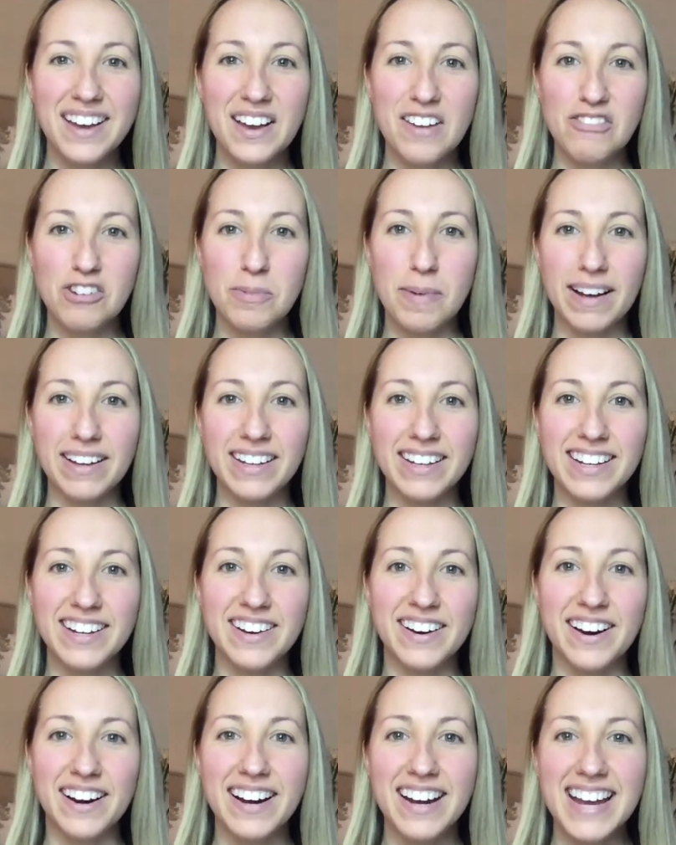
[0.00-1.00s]
Rebecca
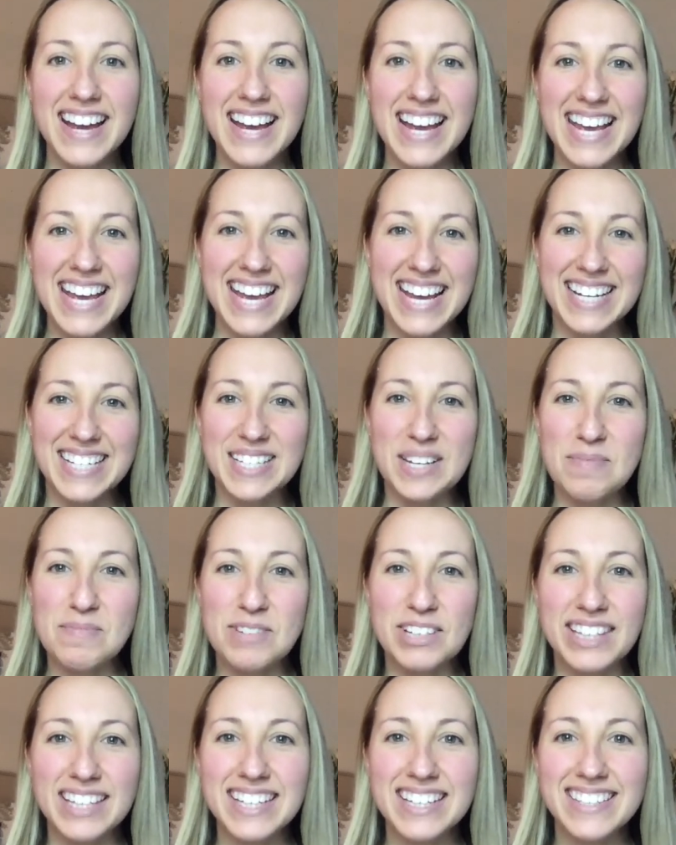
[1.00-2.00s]
here, and I'm
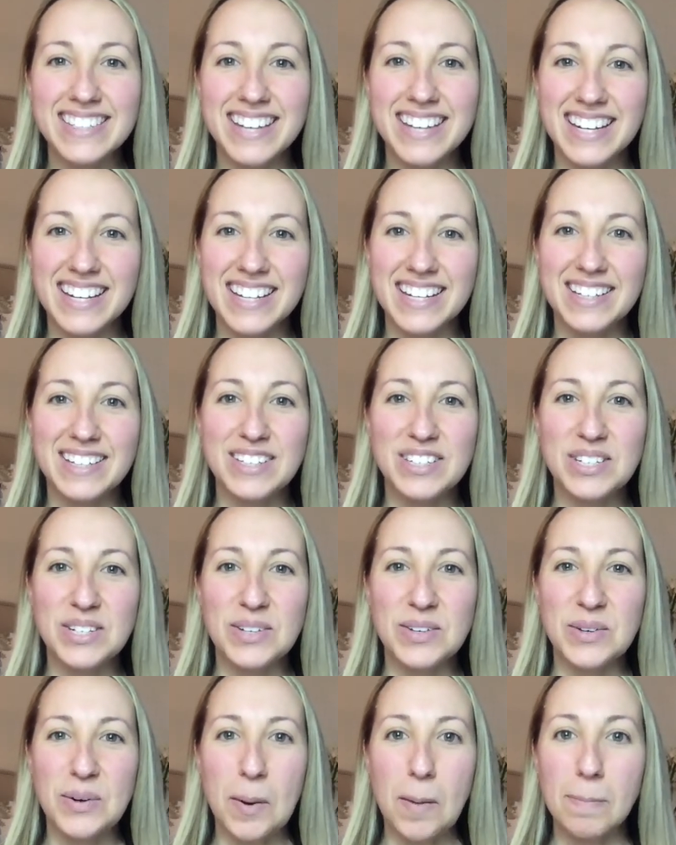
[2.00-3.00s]
really excited
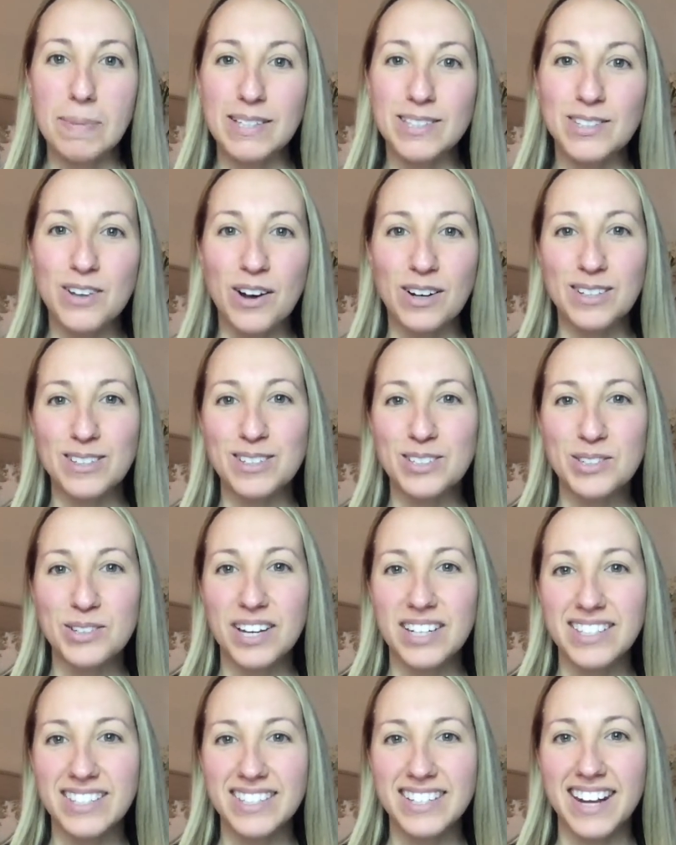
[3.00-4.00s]
to be talking to you
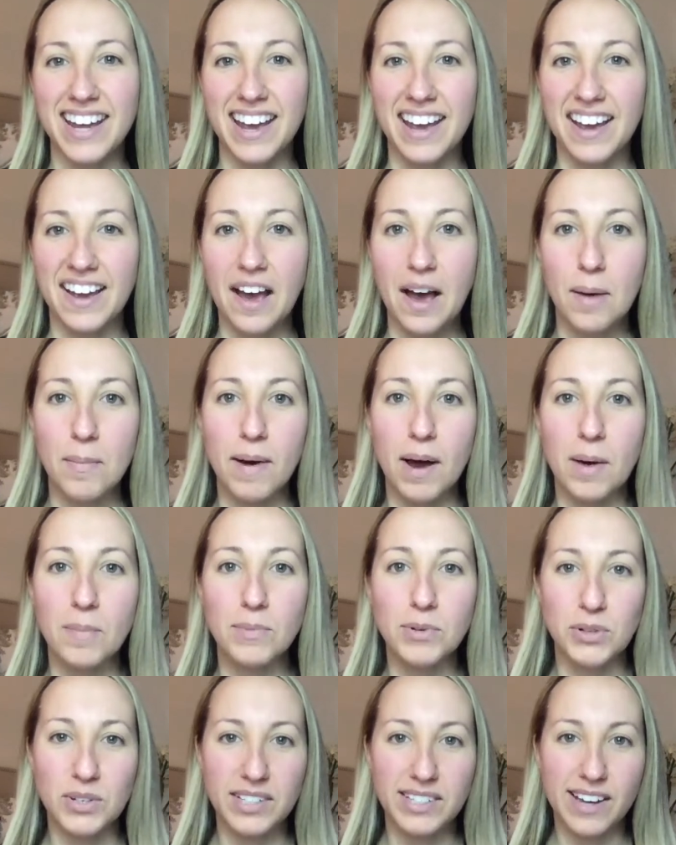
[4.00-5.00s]
guys today about
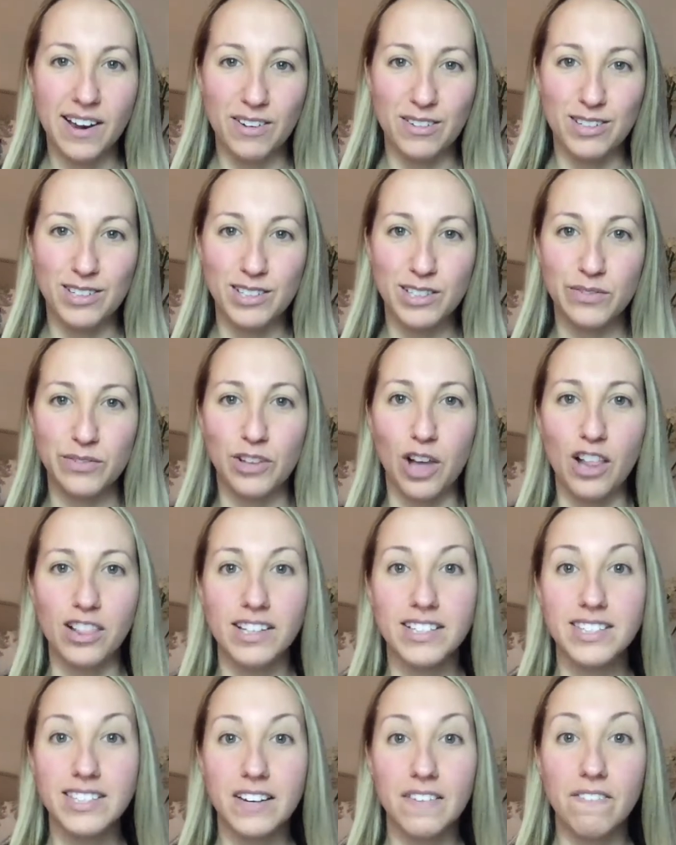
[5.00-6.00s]
Beautycounter's
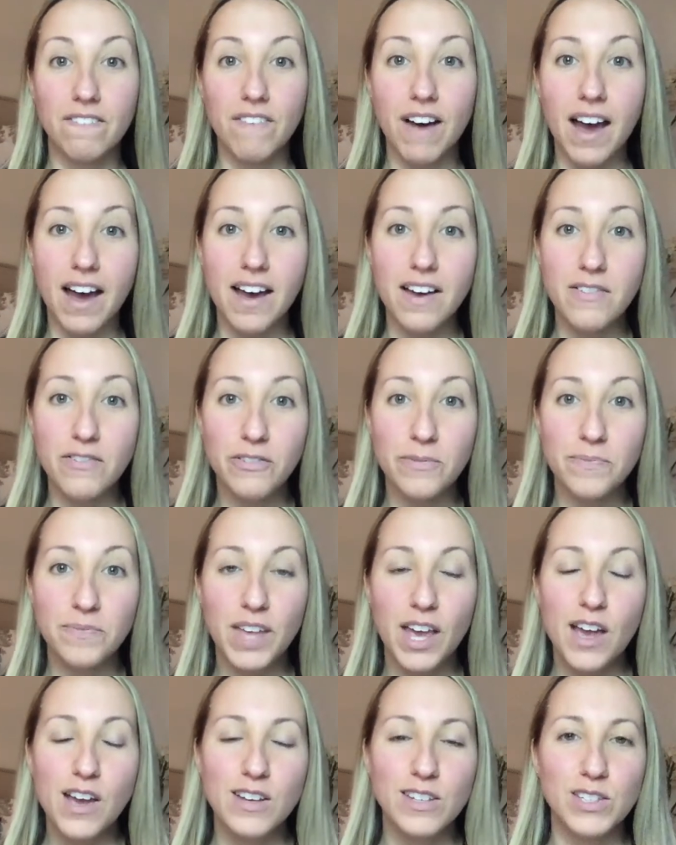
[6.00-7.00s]
Flawless in 5.
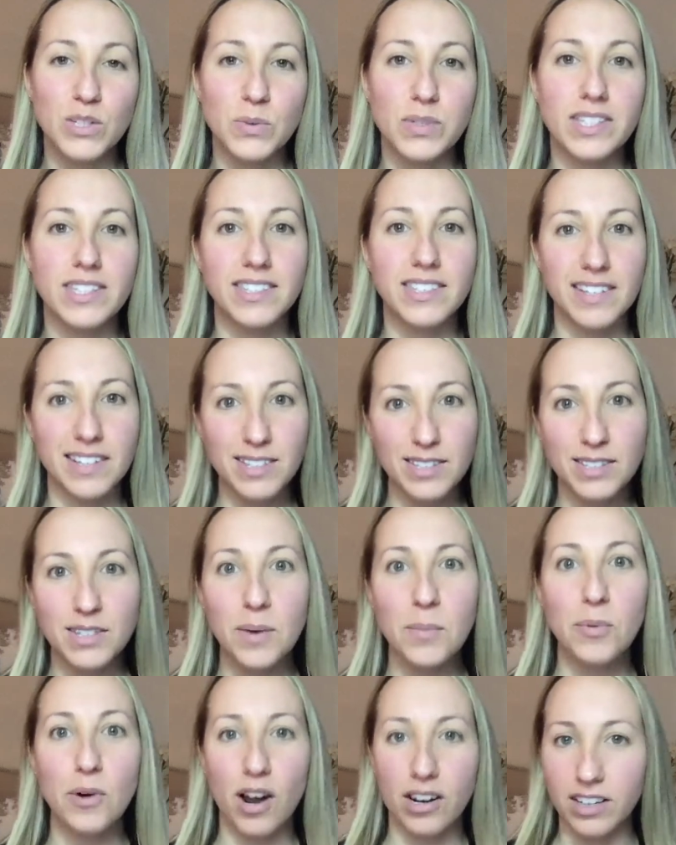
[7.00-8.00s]
So it's 6
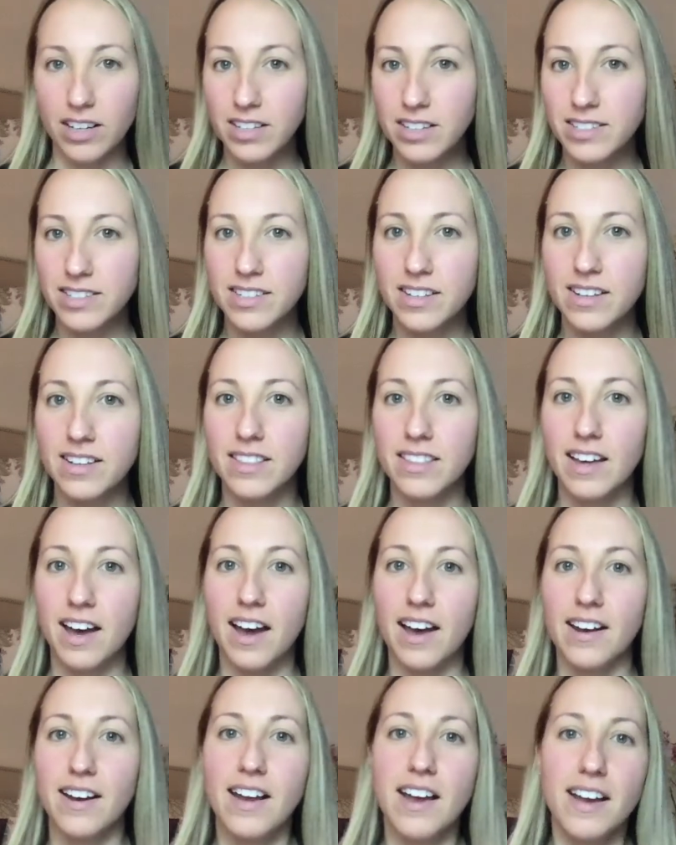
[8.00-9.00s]
products
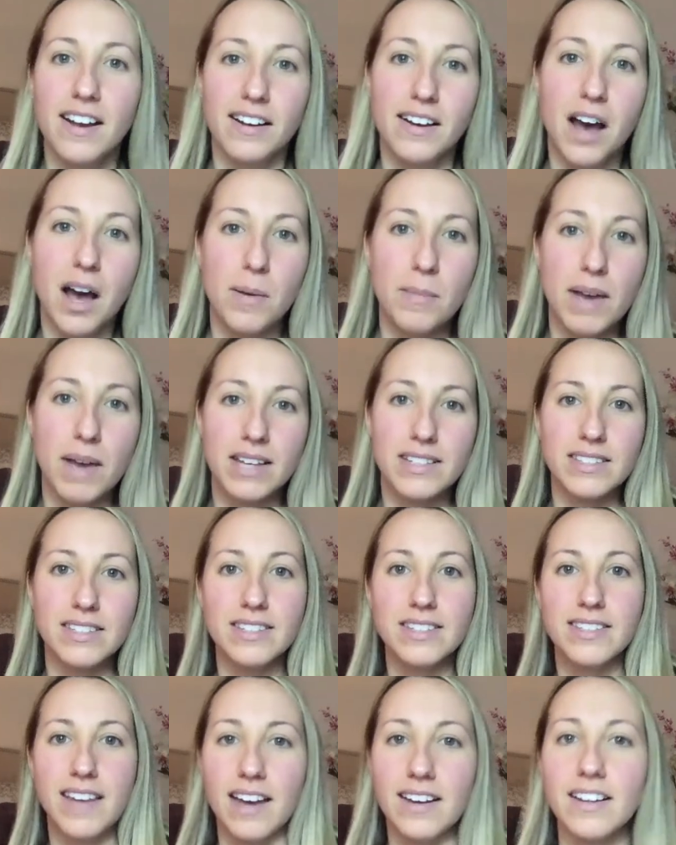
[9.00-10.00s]
that come as a
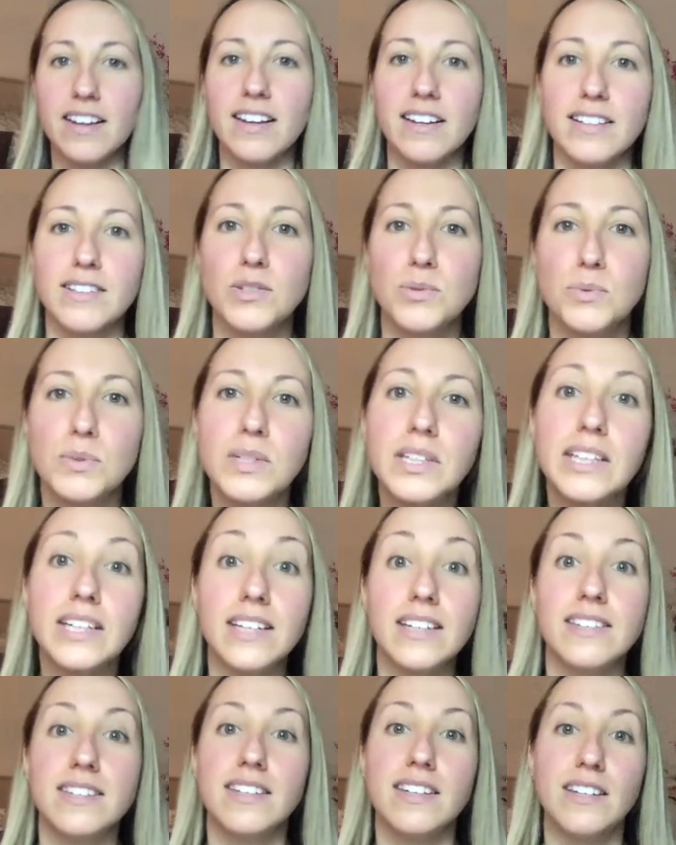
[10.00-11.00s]
set, and it's really
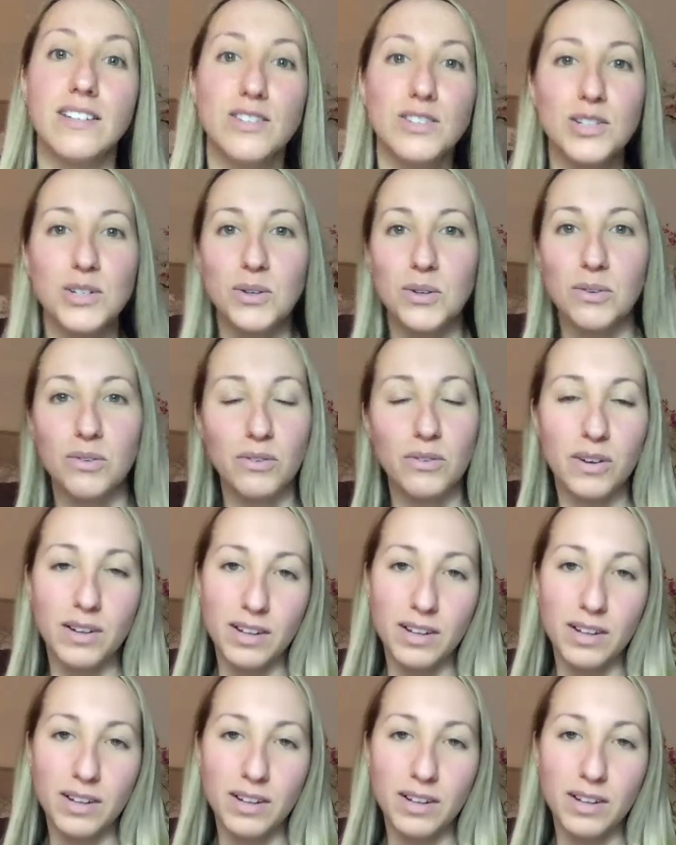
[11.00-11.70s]
easy to